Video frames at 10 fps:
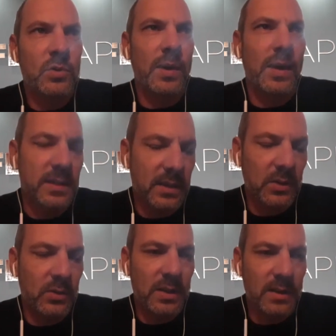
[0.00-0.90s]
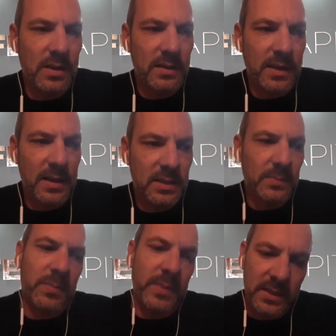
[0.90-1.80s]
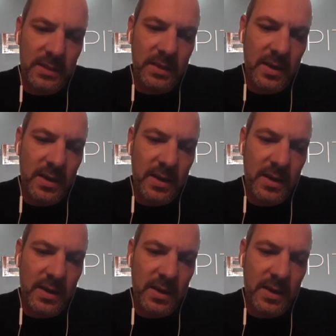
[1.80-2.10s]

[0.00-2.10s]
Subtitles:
execute in that customer base?